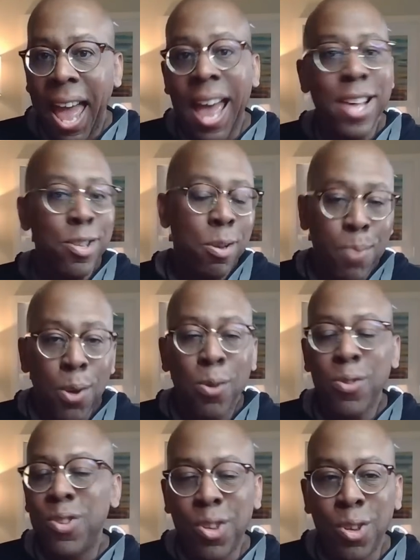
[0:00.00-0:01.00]
as
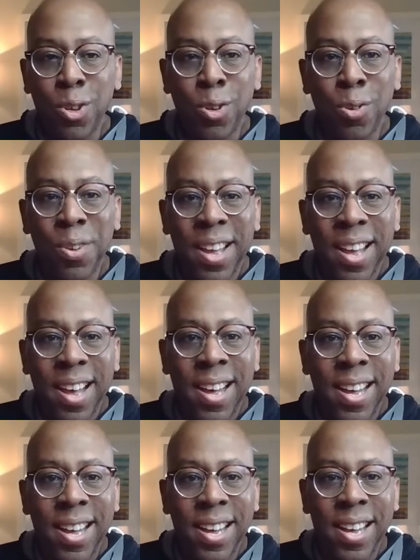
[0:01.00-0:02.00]
opposed to
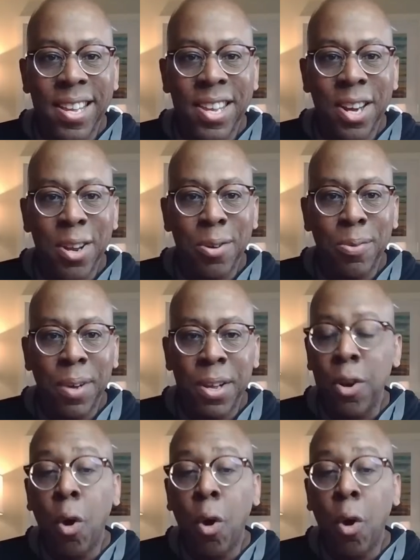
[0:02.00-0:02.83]
an